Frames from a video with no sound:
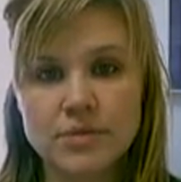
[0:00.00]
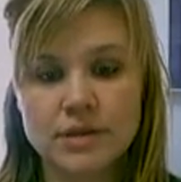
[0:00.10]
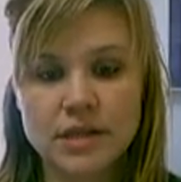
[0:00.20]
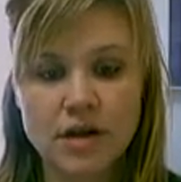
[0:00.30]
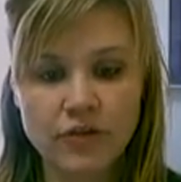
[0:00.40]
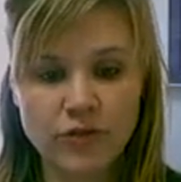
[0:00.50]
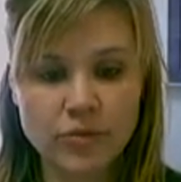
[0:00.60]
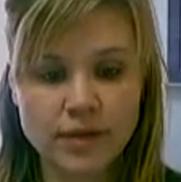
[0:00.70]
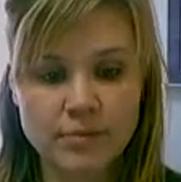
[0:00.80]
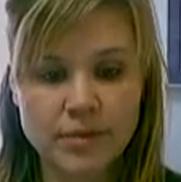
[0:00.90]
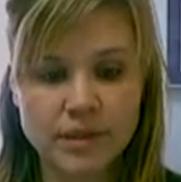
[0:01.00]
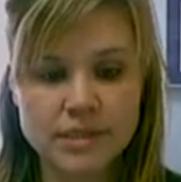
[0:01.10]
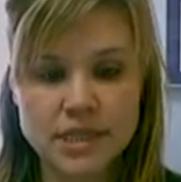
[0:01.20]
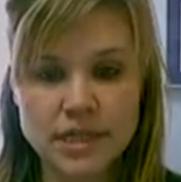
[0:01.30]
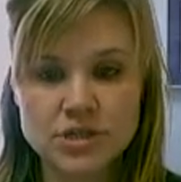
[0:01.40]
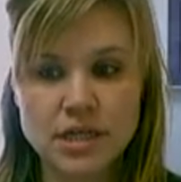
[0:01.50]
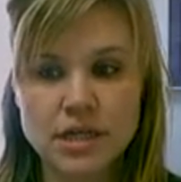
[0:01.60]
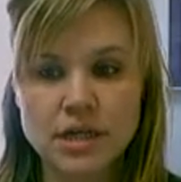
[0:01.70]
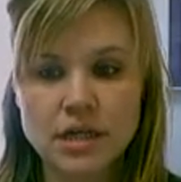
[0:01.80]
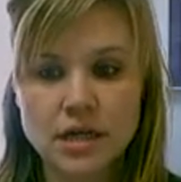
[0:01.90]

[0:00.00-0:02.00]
but therefore rehabilitation